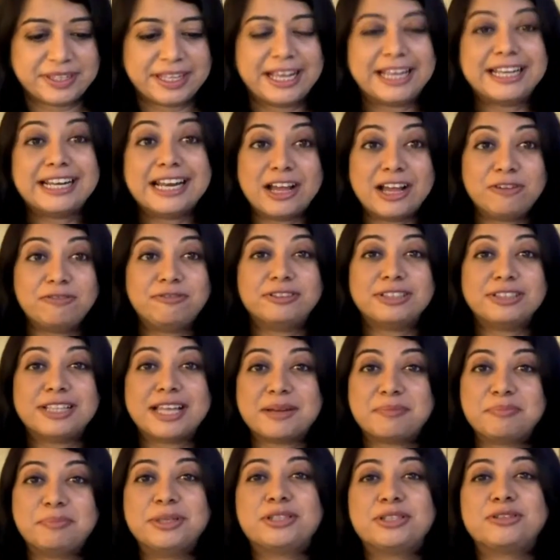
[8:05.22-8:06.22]
And now for
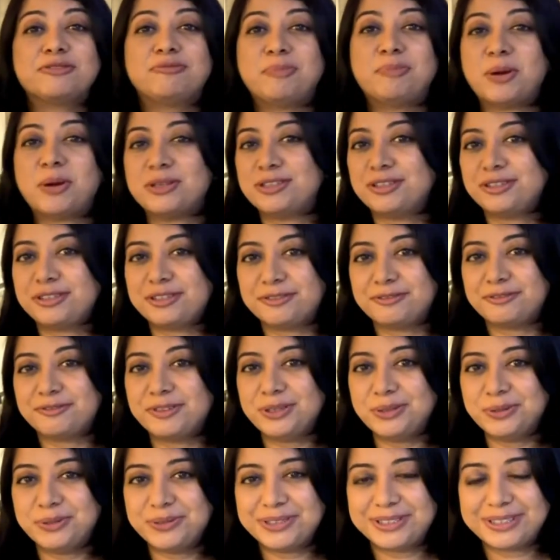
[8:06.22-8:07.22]
that bit of
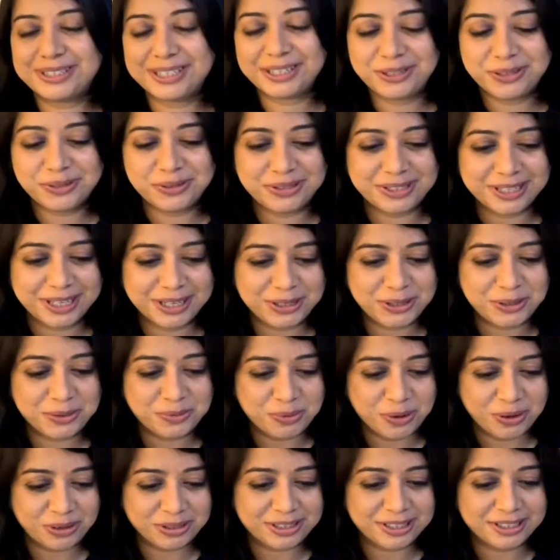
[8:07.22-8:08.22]
positive news that you said
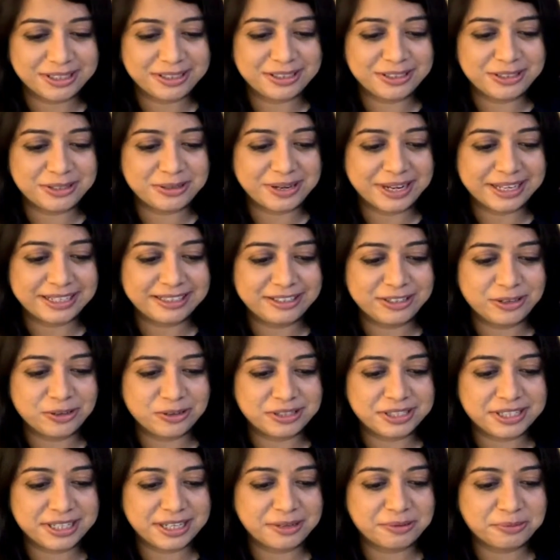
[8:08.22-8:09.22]
you wanted to end
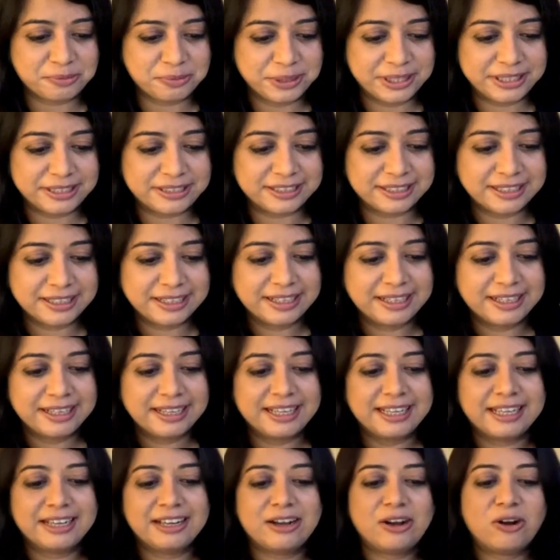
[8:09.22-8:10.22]
your day with.
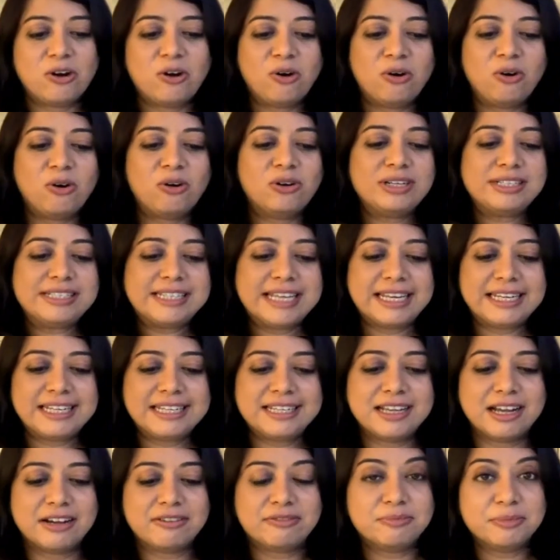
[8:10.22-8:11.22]
All
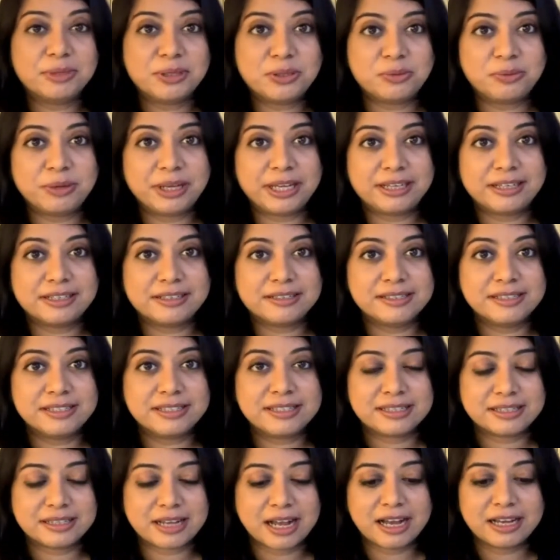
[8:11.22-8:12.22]
Delhi government
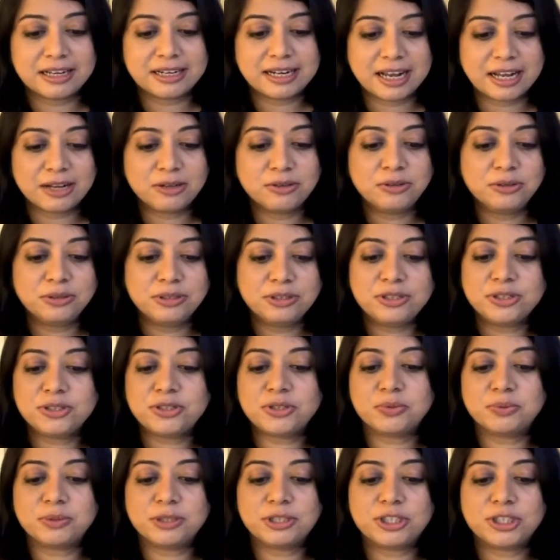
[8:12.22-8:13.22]
vehicles are now going to
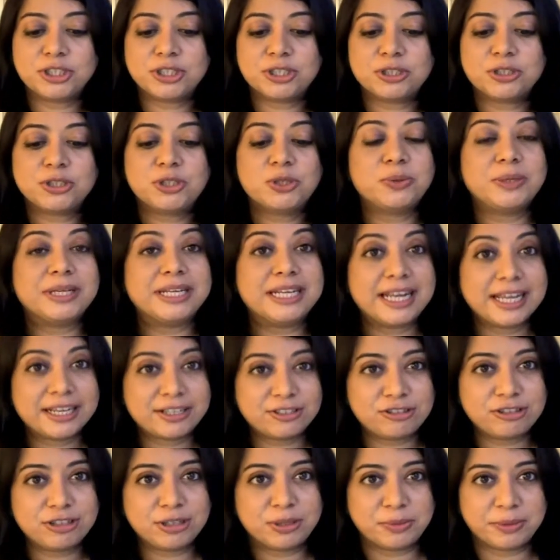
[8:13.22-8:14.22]
switch to
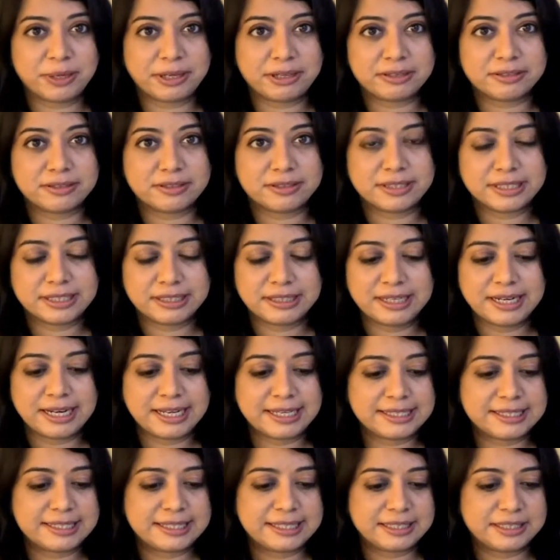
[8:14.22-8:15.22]
electric vehicles in the
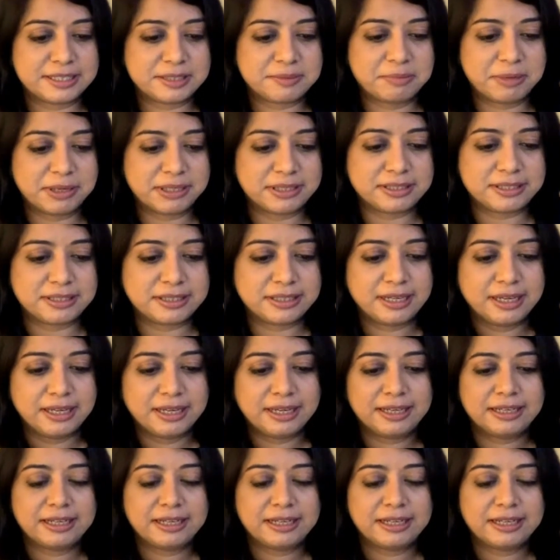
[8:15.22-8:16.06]
next 6 months.